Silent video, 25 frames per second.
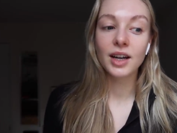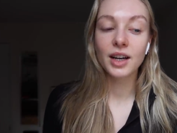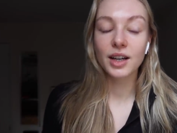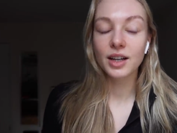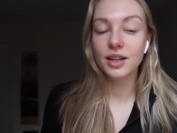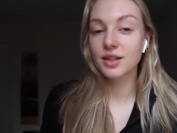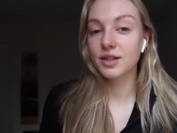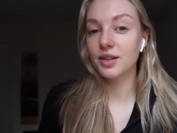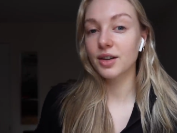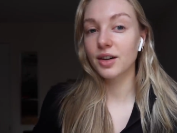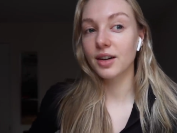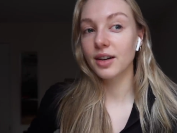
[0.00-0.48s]

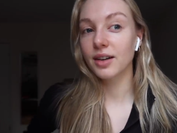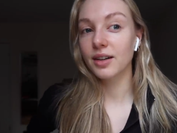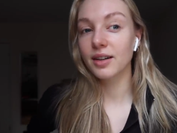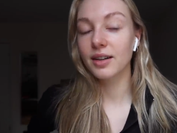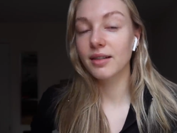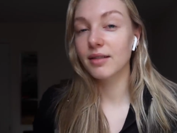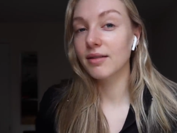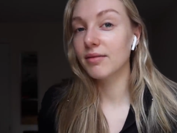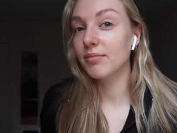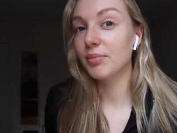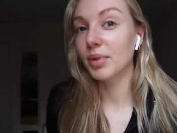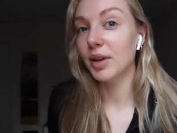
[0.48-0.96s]
it started
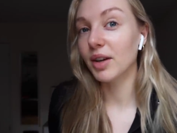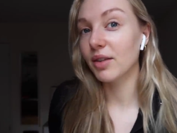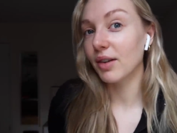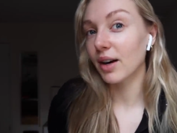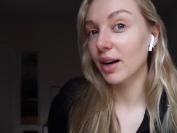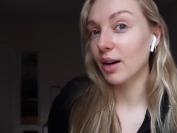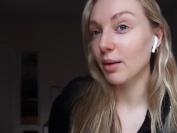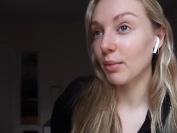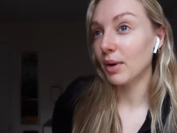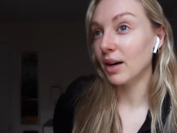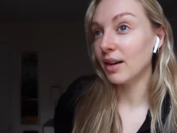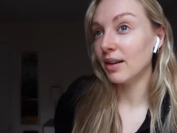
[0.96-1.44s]
being
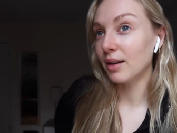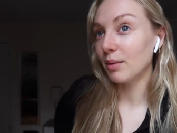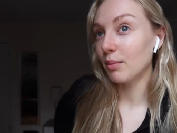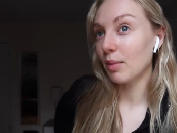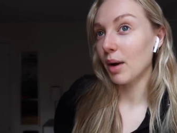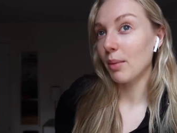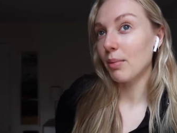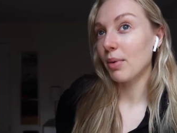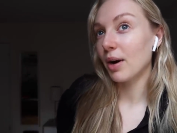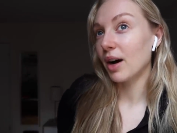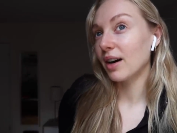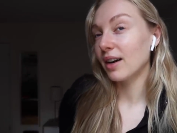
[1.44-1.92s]
recommended
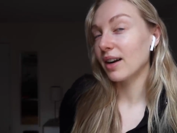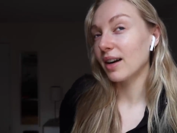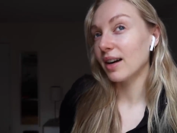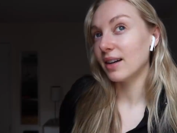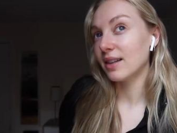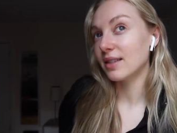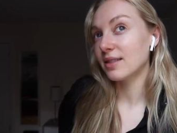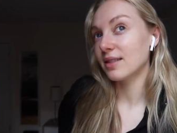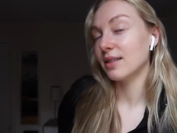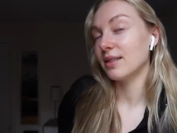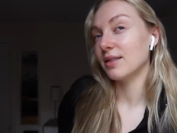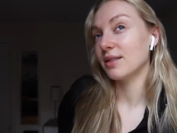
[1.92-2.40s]
my
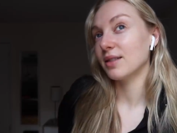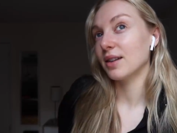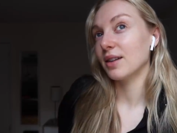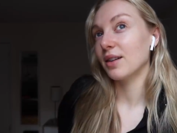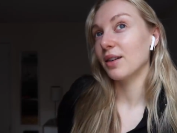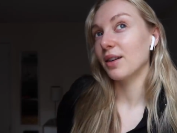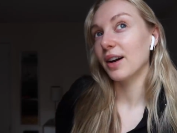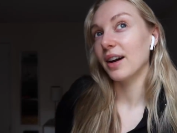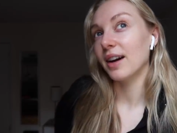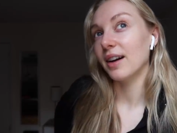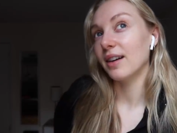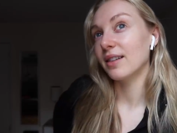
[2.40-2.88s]
podcast and I was like,
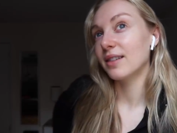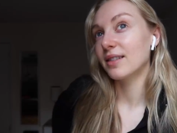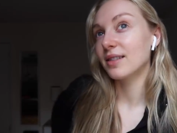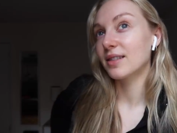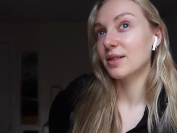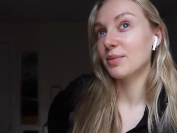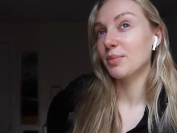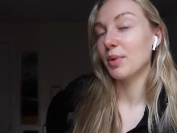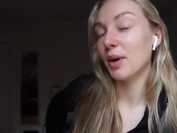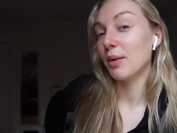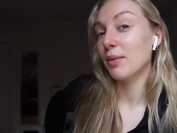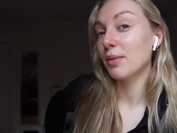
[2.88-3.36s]
okay, this
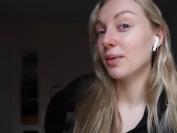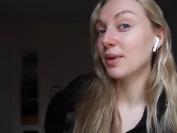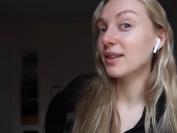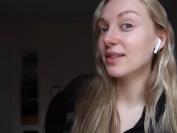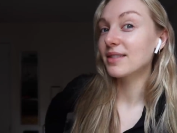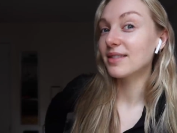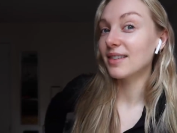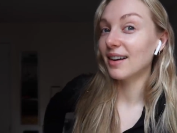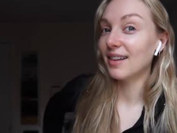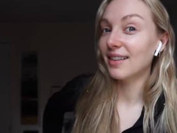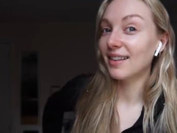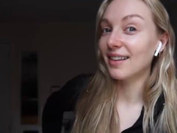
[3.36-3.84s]
is probably a
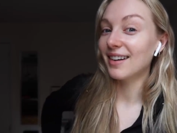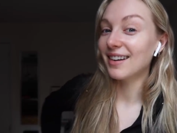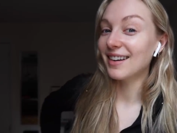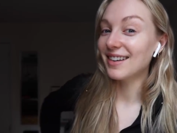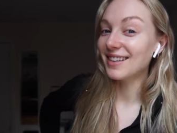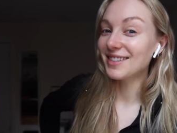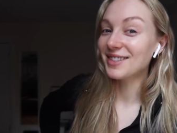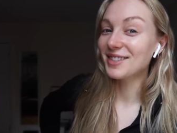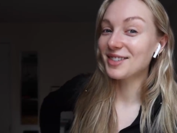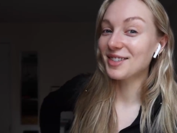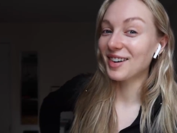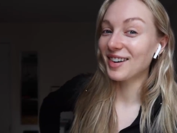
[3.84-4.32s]
sign that I
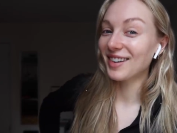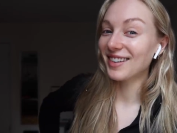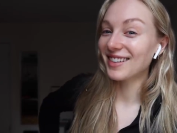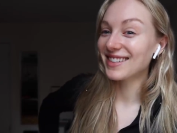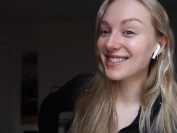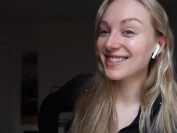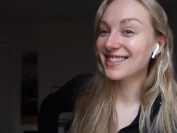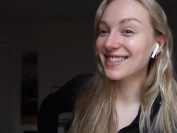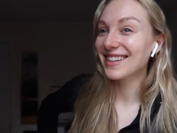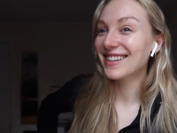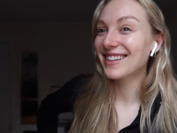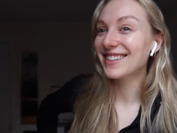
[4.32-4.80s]
need to start
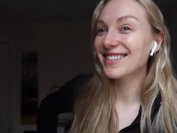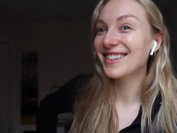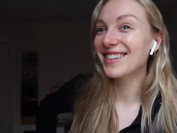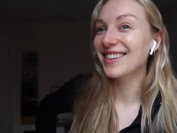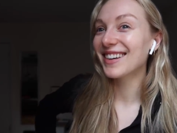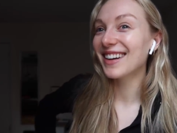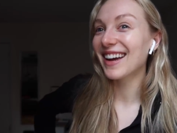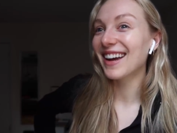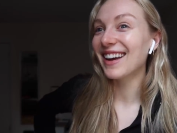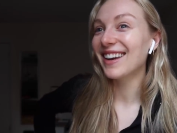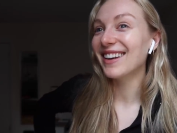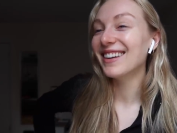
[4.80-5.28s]
listening to it
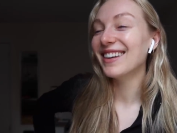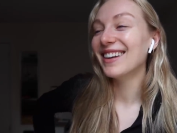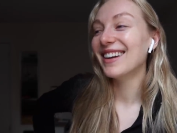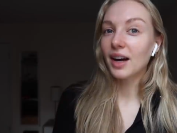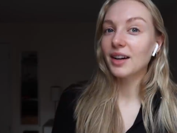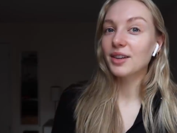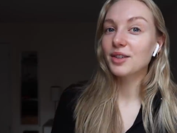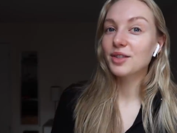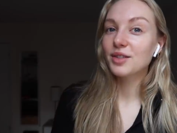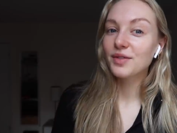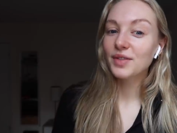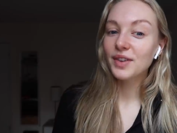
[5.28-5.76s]
again.
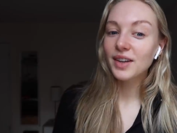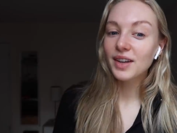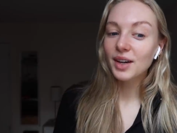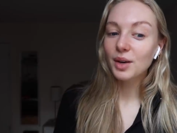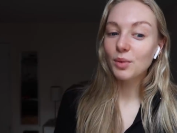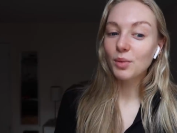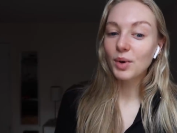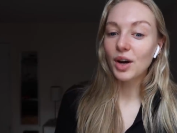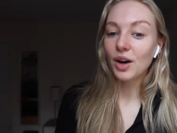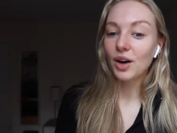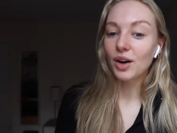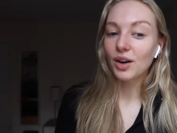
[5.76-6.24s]
I just feel like
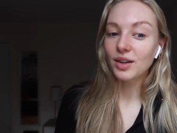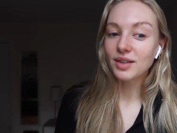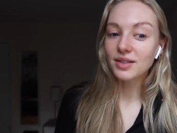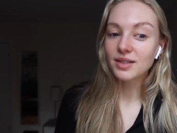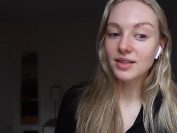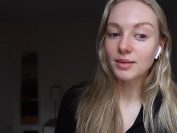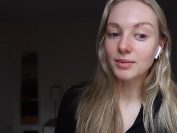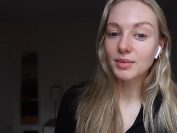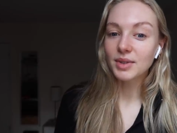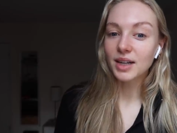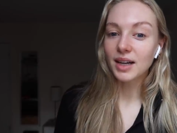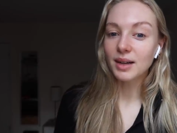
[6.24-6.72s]
we all
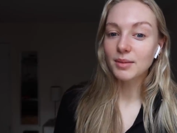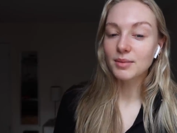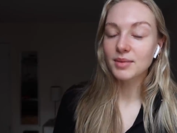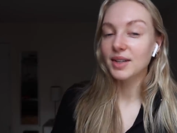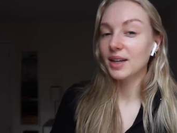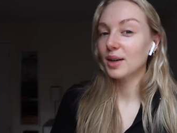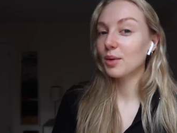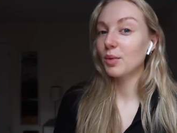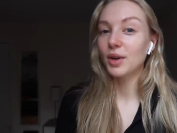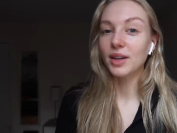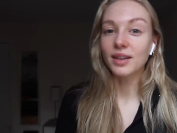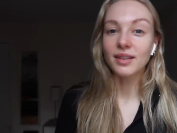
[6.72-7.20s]
sometimes
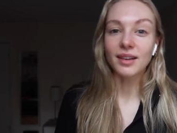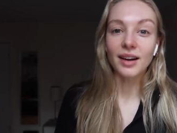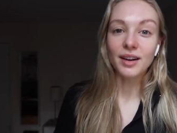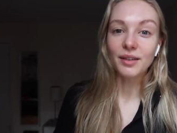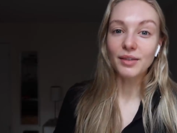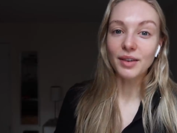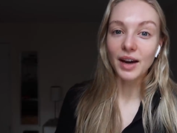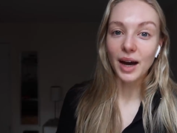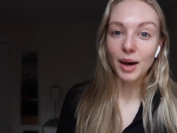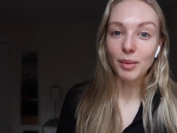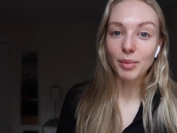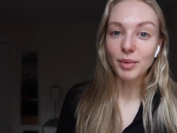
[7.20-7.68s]
like when life
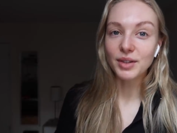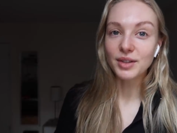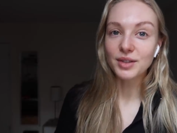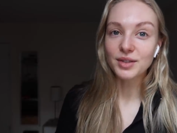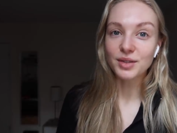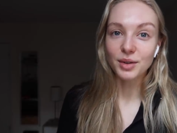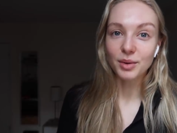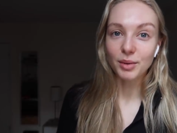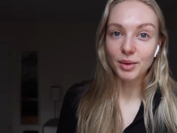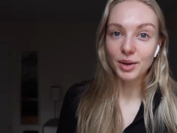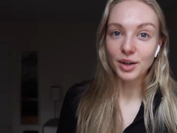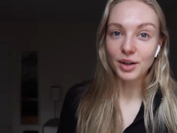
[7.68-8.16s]
happens
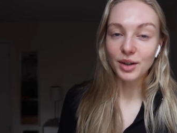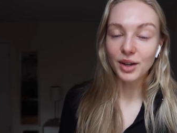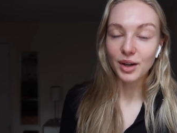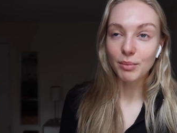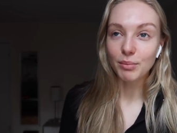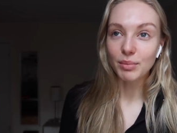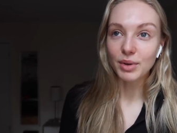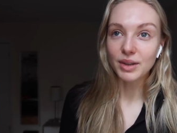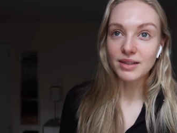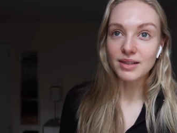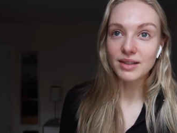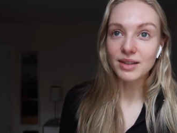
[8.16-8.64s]
or when you
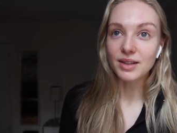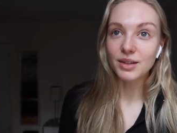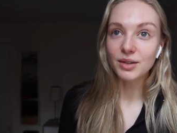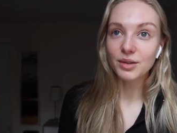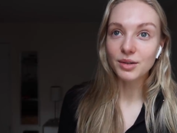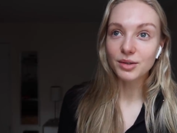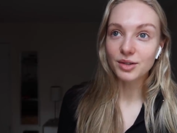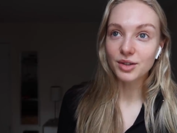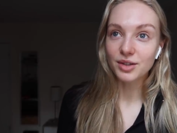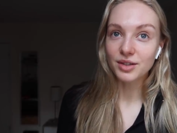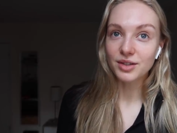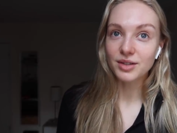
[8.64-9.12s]
get busy,
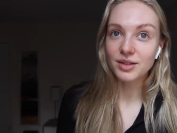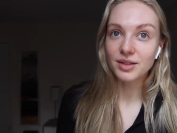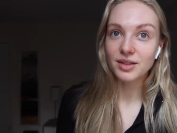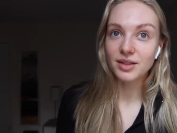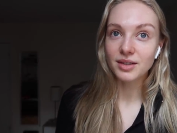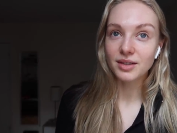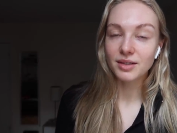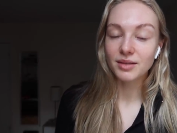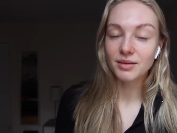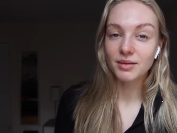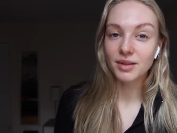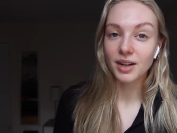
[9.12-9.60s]
you just
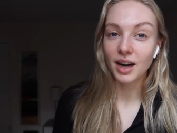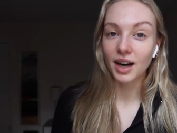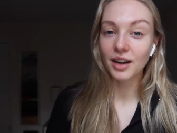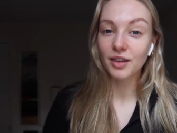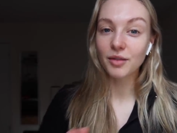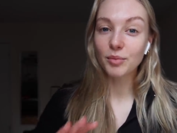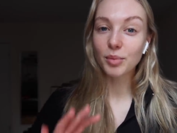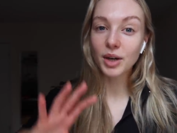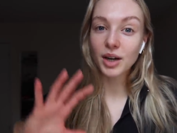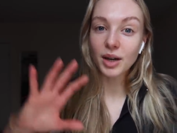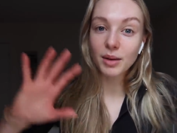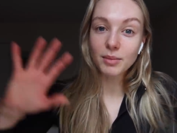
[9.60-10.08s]
kind
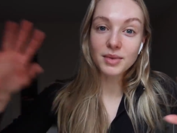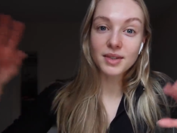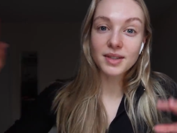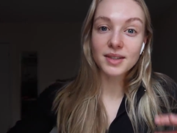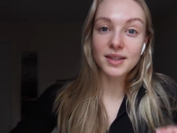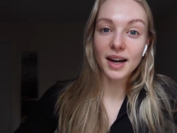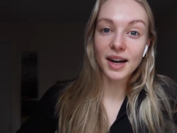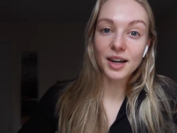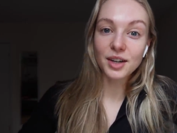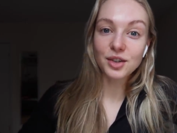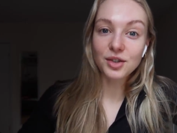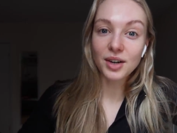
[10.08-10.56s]
of become
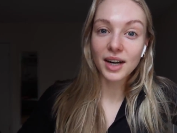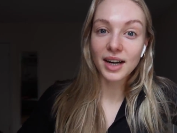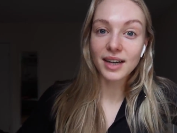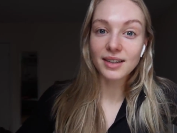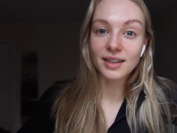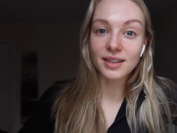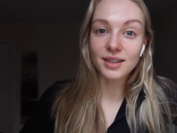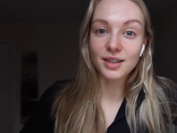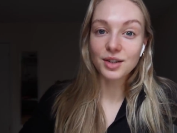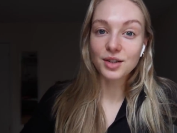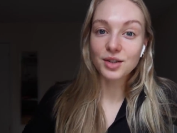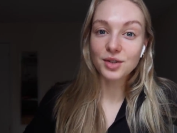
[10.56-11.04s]
sidetracked
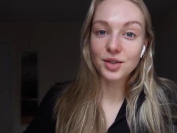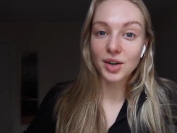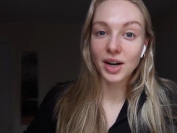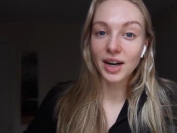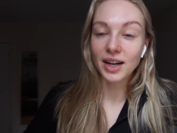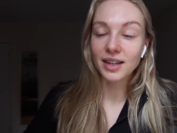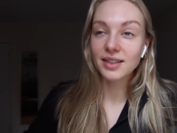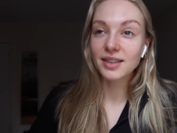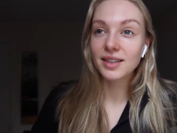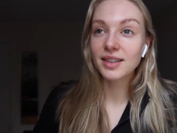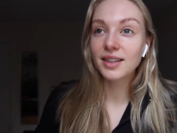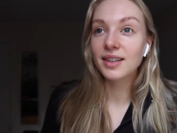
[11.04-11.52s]
and
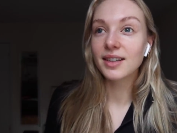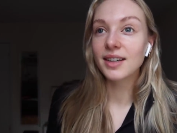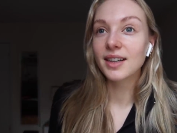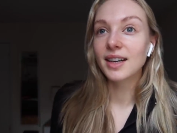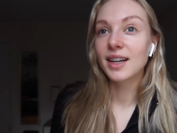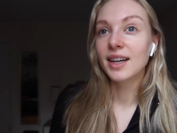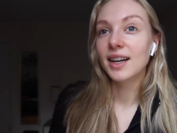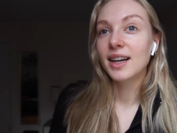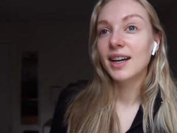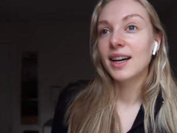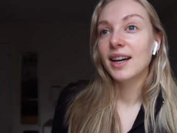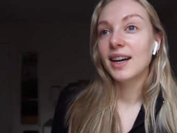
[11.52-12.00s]
distracted.
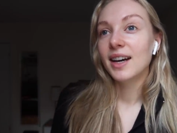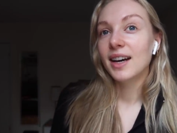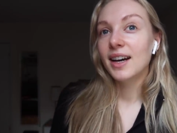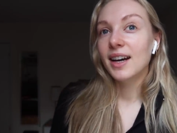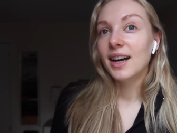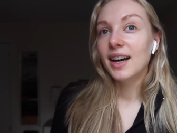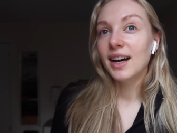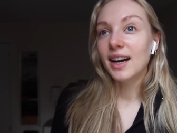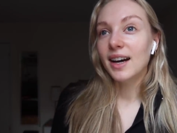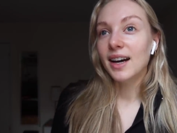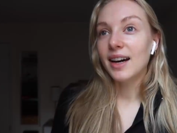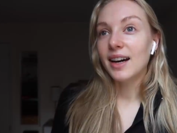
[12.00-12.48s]

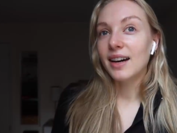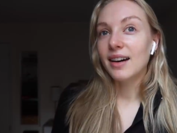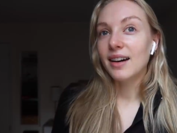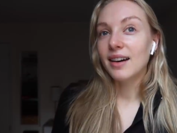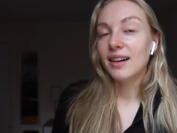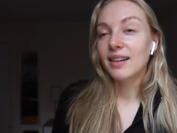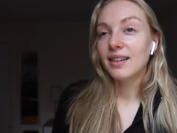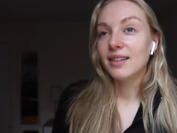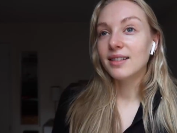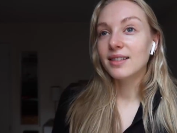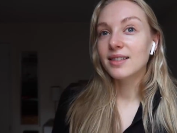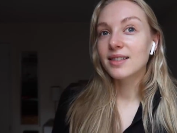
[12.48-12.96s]

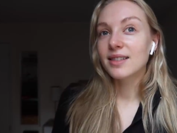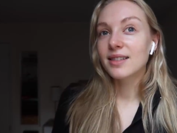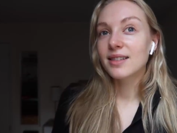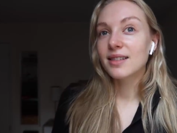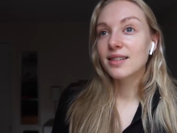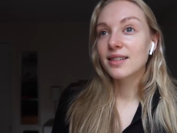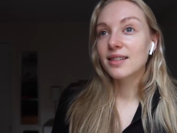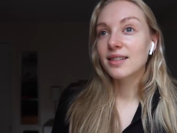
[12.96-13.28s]
And